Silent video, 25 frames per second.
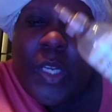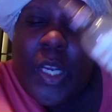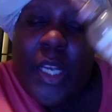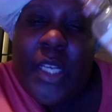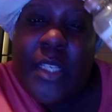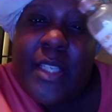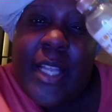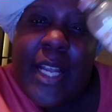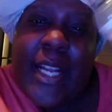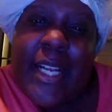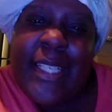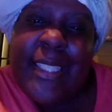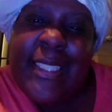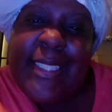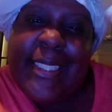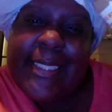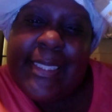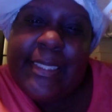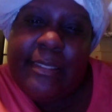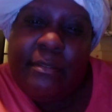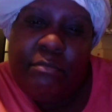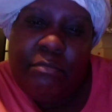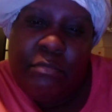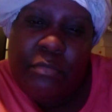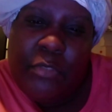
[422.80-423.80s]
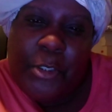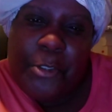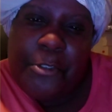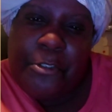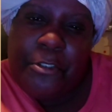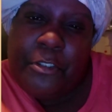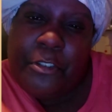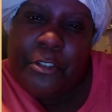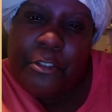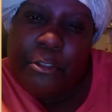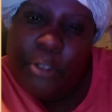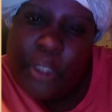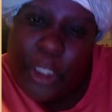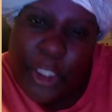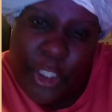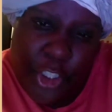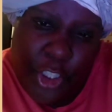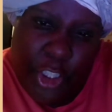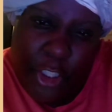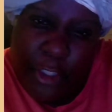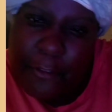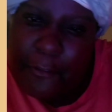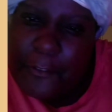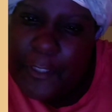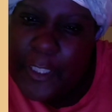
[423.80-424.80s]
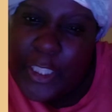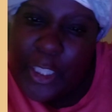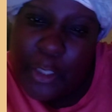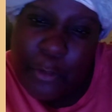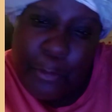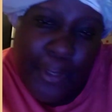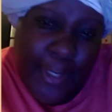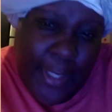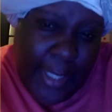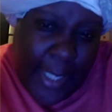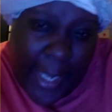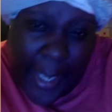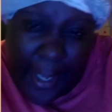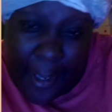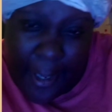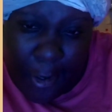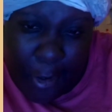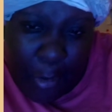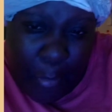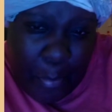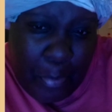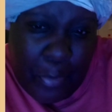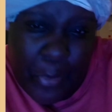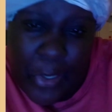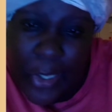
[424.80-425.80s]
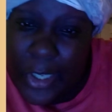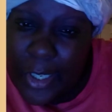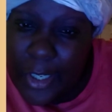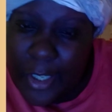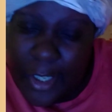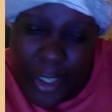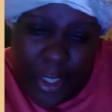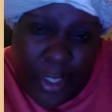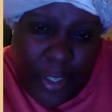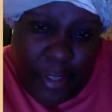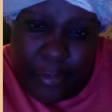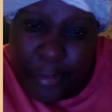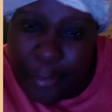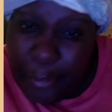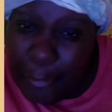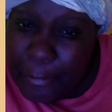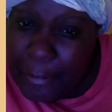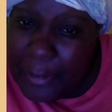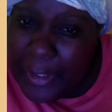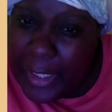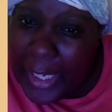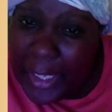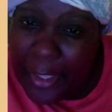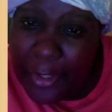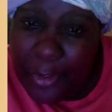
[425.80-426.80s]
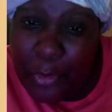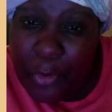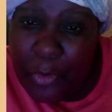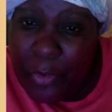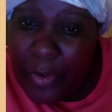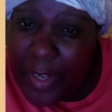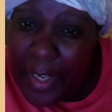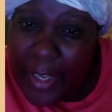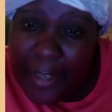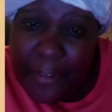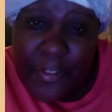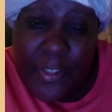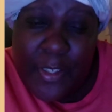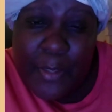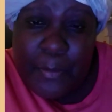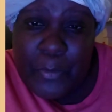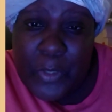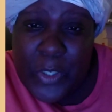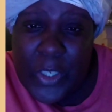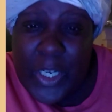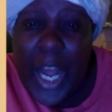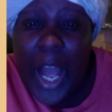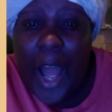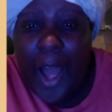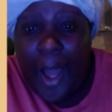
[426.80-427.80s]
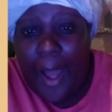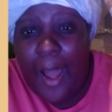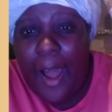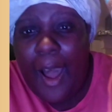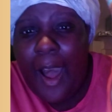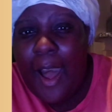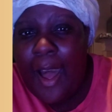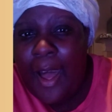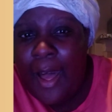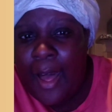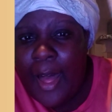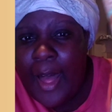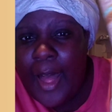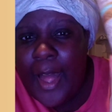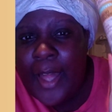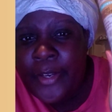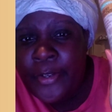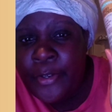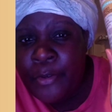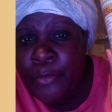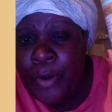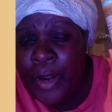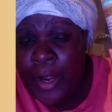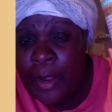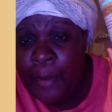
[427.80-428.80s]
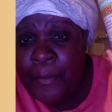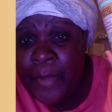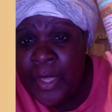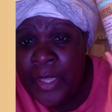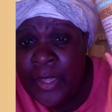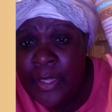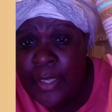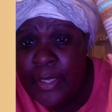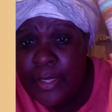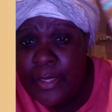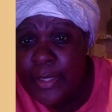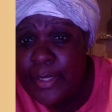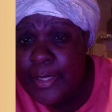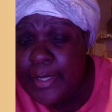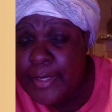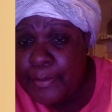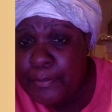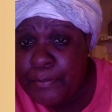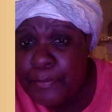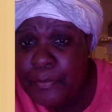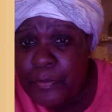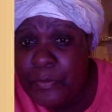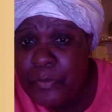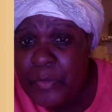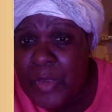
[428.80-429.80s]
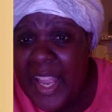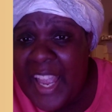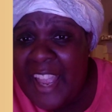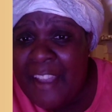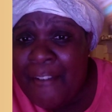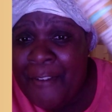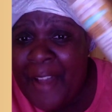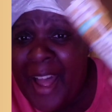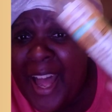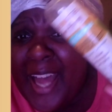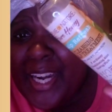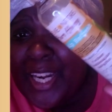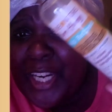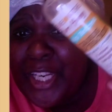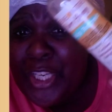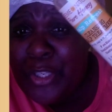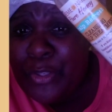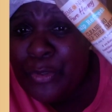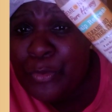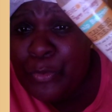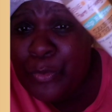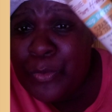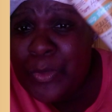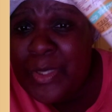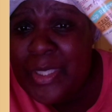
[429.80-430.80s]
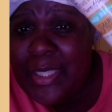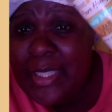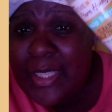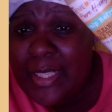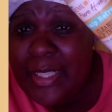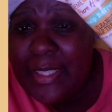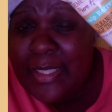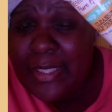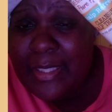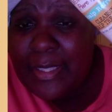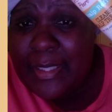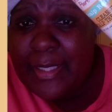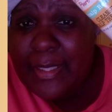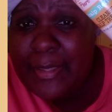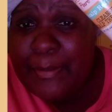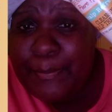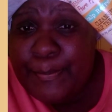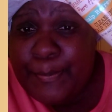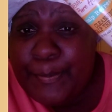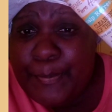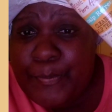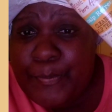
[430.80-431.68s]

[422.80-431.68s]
is like a good refresher for your scalp. If you feel like you're going to have some good... I do recommend this. If I had used this